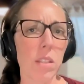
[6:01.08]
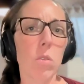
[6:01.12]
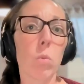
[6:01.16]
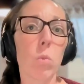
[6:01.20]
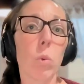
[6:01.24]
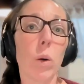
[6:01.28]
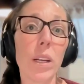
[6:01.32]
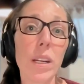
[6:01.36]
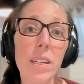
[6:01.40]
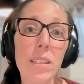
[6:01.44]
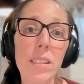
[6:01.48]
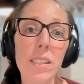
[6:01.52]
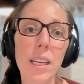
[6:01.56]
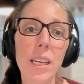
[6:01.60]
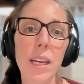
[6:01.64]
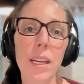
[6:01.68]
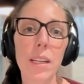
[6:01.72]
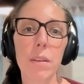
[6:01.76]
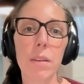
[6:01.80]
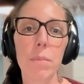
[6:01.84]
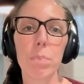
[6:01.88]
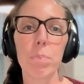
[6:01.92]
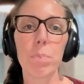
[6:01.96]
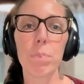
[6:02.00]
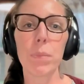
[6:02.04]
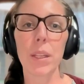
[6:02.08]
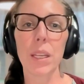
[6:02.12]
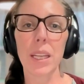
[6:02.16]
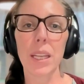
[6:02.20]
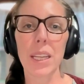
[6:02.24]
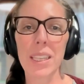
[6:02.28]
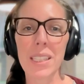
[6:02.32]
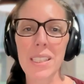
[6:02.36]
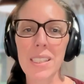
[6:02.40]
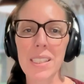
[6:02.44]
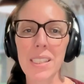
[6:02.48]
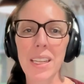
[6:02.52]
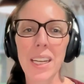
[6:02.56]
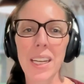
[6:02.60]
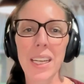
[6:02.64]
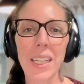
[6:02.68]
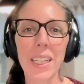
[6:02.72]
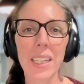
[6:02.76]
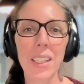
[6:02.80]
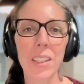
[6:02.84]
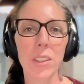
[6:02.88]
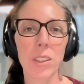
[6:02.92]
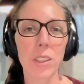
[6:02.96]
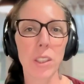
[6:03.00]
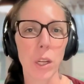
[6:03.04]
One is that insight
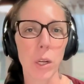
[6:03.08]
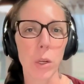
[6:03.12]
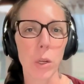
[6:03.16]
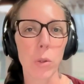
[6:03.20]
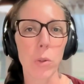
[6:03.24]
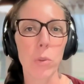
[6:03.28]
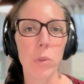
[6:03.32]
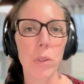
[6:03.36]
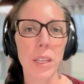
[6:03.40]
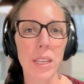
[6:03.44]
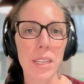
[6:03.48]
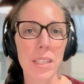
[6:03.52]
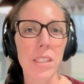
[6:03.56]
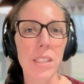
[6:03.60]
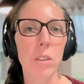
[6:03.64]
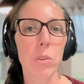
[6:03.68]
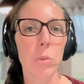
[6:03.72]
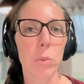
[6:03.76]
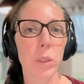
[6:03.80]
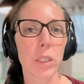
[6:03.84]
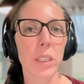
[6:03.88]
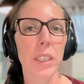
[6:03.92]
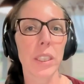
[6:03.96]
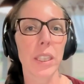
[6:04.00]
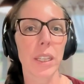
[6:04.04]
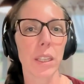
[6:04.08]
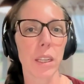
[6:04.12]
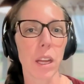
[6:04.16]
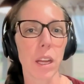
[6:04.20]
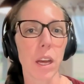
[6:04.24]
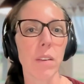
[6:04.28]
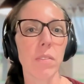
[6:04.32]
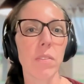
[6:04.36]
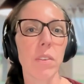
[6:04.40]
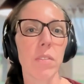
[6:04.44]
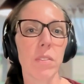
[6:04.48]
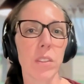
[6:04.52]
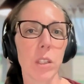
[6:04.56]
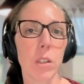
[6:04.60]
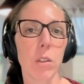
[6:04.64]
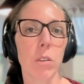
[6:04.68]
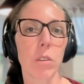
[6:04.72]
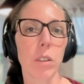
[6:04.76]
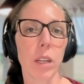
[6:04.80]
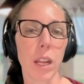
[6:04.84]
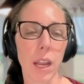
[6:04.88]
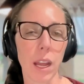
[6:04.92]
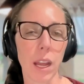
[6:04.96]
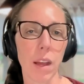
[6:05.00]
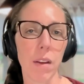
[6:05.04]
alone isn't really enough if you don't
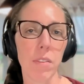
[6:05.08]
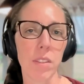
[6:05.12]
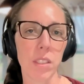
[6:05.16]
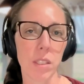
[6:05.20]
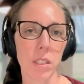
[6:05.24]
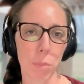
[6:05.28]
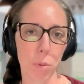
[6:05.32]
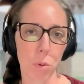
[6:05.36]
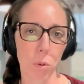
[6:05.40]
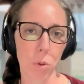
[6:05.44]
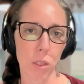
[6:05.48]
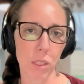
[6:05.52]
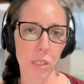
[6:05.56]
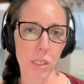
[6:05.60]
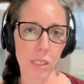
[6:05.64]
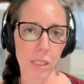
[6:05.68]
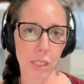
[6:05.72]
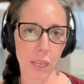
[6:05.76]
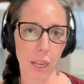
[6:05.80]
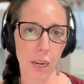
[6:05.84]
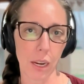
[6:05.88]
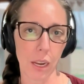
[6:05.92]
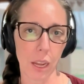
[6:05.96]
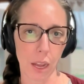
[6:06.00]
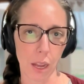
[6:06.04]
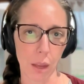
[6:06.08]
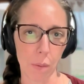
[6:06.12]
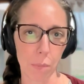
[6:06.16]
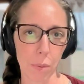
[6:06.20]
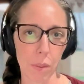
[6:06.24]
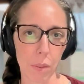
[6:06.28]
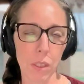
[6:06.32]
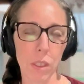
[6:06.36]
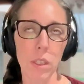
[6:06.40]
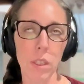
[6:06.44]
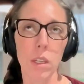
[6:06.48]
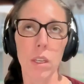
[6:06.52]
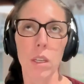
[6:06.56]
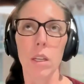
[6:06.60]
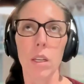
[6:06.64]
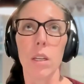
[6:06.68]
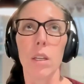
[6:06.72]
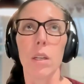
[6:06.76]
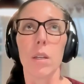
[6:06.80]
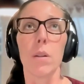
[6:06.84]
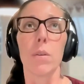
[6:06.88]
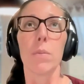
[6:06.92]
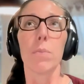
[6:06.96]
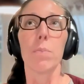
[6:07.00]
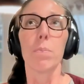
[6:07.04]
have support set up.
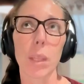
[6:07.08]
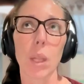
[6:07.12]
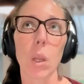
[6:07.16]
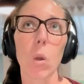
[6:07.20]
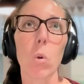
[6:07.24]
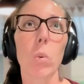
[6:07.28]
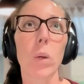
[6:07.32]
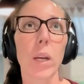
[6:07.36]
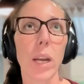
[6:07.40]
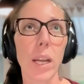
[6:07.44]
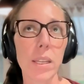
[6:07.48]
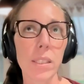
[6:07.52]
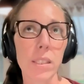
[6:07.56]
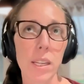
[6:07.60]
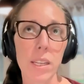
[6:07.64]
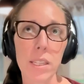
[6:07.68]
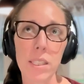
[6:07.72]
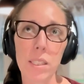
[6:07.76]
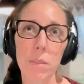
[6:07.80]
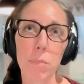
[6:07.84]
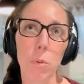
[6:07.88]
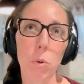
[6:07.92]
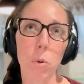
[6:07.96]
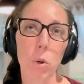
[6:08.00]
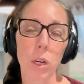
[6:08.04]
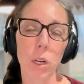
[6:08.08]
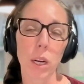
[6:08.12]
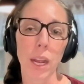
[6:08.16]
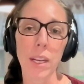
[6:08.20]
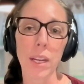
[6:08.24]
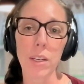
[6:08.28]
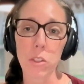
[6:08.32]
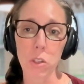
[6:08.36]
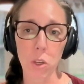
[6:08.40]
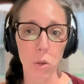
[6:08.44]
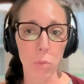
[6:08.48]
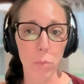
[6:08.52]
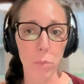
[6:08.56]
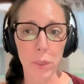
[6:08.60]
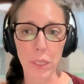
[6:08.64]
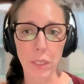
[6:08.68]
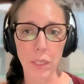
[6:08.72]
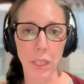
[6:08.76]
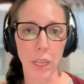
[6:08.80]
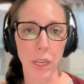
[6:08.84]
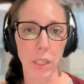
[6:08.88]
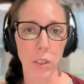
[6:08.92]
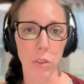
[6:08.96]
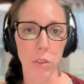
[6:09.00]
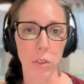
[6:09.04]
When I say support, I don't mean
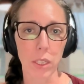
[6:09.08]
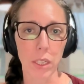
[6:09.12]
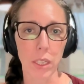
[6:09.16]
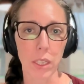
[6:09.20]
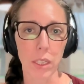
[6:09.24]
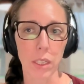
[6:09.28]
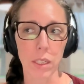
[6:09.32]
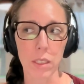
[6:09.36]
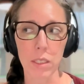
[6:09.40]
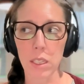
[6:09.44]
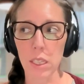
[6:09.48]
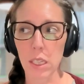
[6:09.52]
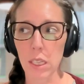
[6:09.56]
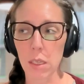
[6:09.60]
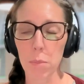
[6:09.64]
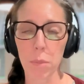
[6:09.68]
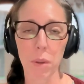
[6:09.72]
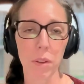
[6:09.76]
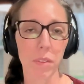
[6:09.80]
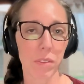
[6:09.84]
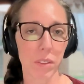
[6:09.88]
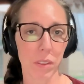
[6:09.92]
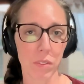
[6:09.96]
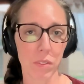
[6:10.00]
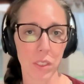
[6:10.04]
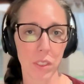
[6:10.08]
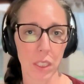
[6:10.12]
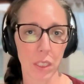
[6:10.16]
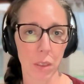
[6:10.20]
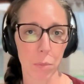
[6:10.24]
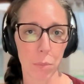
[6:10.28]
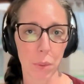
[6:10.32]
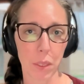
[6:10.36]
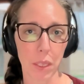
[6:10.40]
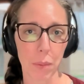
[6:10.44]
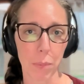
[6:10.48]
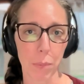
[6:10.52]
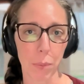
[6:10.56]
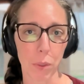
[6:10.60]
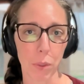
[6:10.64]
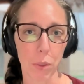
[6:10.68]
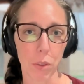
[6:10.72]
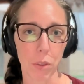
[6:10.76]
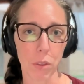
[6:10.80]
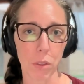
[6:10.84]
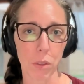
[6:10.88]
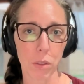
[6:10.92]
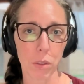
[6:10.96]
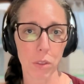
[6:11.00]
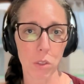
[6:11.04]
that you need a team of 15
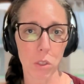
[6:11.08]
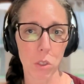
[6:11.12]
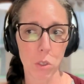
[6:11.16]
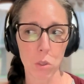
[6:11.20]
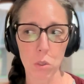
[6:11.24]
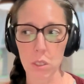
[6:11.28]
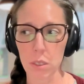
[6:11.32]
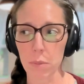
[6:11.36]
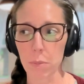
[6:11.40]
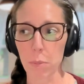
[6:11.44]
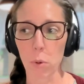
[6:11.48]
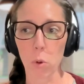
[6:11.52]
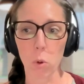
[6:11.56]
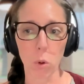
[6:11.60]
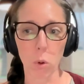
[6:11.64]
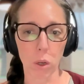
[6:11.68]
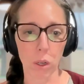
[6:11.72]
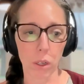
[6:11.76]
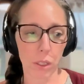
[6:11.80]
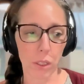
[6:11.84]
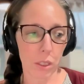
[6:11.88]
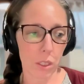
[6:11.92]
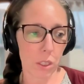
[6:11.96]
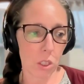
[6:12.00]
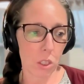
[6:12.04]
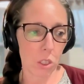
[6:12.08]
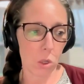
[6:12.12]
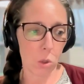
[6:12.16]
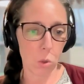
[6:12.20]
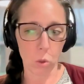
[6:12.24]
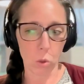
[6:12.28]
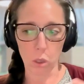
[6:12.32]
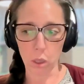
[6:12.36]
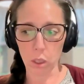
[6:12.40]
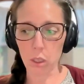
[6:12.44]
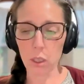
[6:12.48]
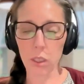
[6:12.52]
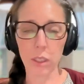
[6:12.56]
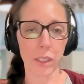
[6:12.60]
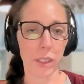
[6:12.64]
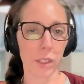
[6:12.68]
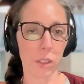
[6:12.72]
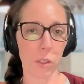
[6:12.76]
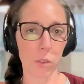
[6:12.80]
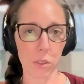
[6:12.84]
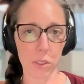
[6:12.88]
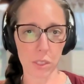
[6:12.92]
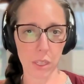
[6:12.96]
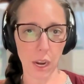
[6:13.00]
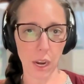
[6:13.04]
people to support your
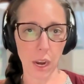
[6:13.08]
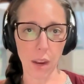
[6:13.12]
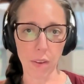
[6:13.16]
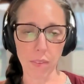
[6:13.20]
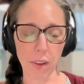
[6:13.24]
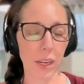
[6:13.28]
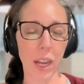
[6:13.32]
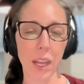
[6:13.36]
clinical staff.